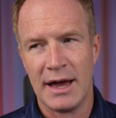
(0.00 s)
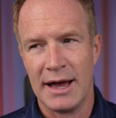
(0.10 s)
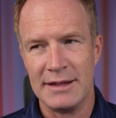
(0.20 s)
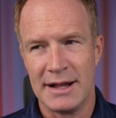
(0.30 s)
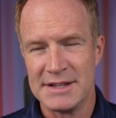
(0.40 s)

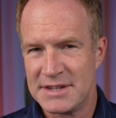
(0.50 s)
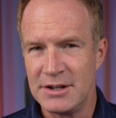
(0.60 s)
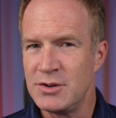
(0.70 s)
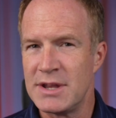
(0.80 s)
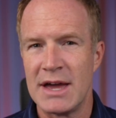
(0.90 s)
I'll
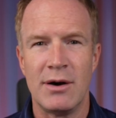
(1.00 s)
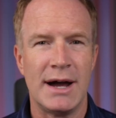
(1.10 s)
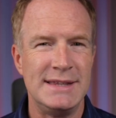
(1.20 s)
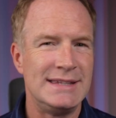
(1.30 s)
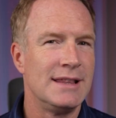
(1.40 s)
tell you now,
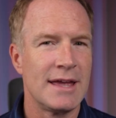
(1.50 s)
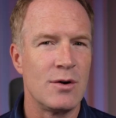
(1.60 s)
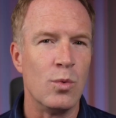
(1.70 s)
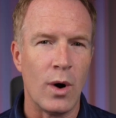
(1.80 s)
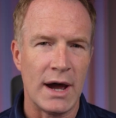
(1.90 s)
I didn't
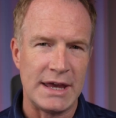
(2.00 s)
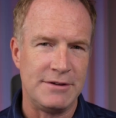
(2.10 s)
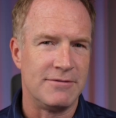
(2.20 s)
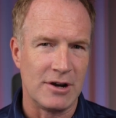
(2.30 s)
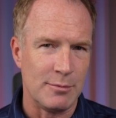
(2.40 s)
like wide
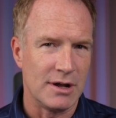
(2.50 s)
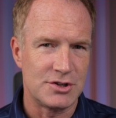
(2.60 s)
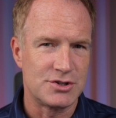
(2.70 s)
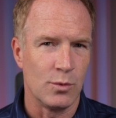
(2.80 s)
very much.